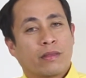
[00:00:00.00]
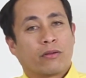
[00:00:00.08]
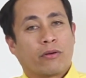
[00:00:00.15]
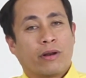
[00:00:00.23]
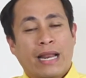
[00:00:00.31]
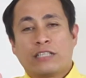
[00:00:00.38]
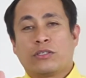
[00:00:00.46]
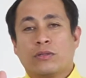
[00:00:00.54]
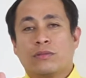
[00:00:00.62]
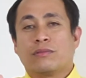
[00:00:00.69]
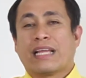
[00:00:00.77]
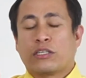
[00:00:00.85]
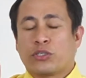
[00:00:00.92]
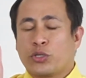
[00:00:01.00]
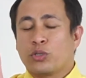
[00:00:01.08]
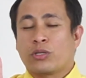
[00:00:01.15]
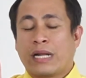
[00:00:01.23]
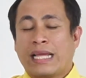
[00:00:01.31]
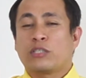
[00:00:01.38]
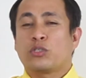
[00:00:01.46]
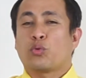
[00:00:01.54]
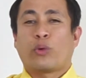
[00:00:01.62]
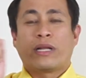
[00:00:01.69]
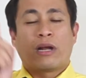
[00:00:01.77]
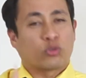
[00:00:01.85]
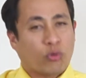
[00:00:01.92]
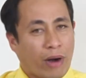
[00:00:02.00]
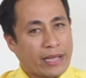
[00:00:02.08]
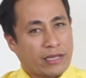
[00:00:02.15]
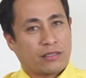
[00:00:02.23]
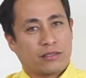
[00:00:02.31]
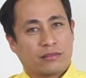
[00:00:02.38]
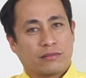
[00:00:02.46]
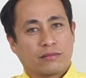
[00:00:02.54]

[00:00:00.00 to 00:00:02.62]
Religion is useless without Christ.